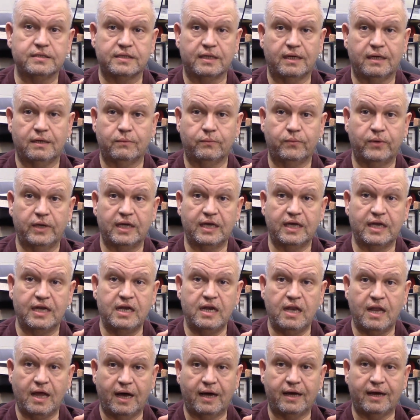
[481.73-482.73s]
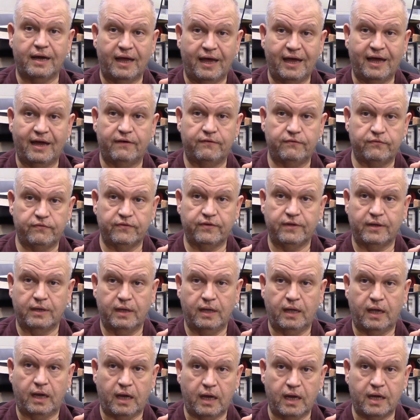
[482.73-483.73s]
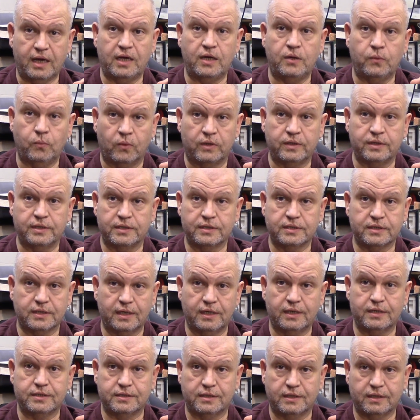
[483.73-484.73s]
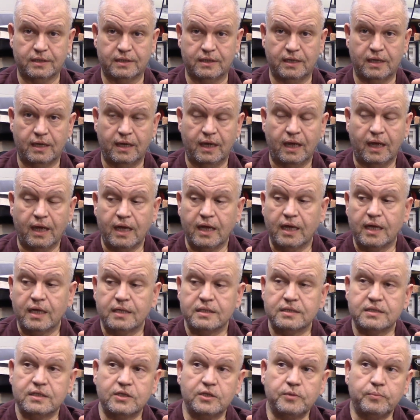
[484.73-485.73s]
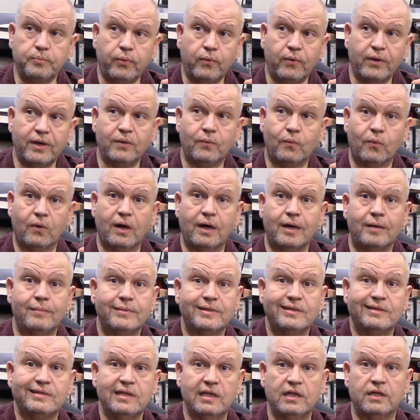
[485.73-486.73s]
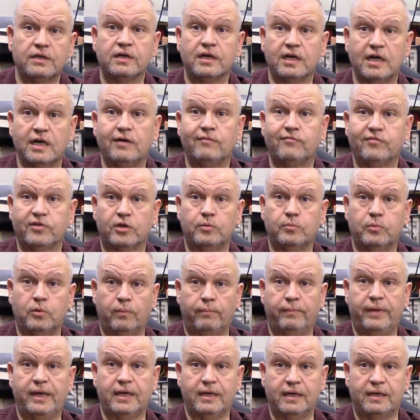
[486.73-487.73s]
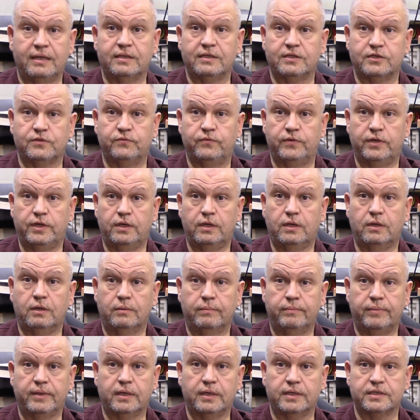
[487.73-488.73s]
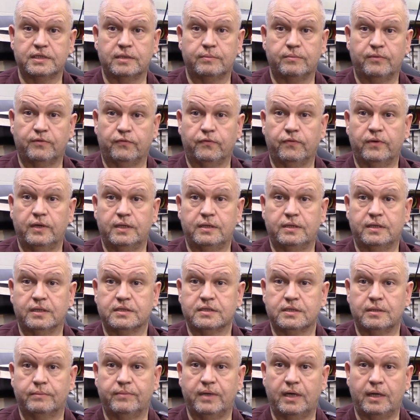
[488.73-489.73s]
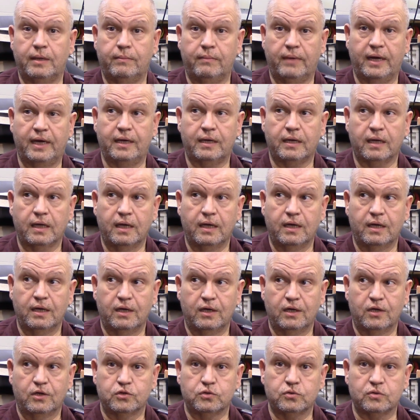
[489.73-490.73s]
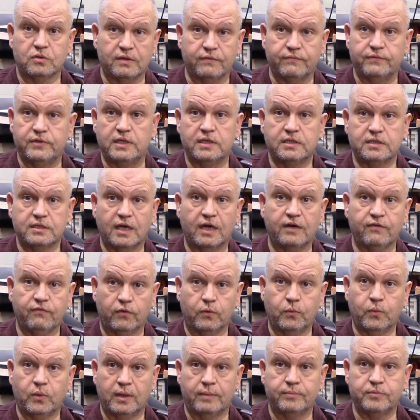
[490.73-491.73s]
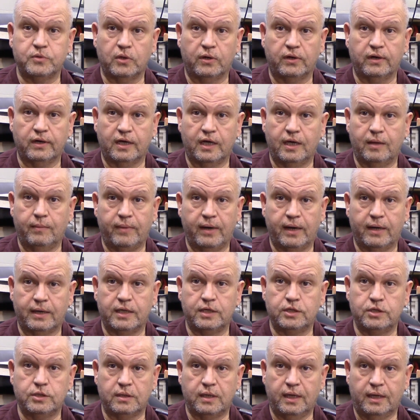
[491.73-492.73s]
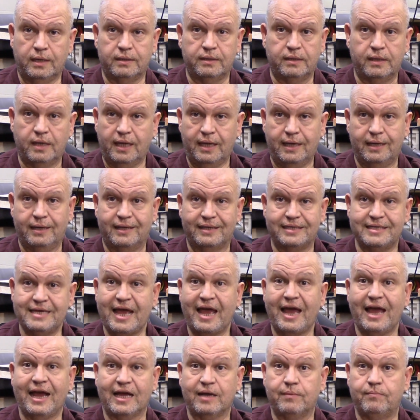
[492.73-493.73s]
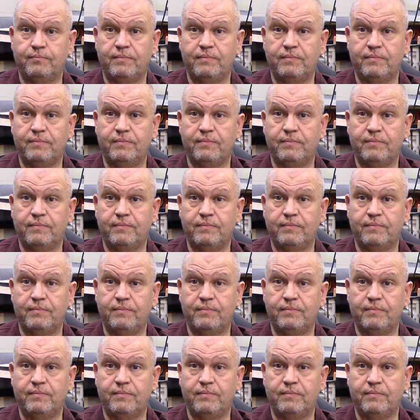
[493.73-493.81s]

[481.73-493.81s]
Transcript: that. We cannot have anyone discussing that. To the point where I'm a little uncomfortable making this video because I'm afraid that somebody might sort of decipher what I'm talking about and attack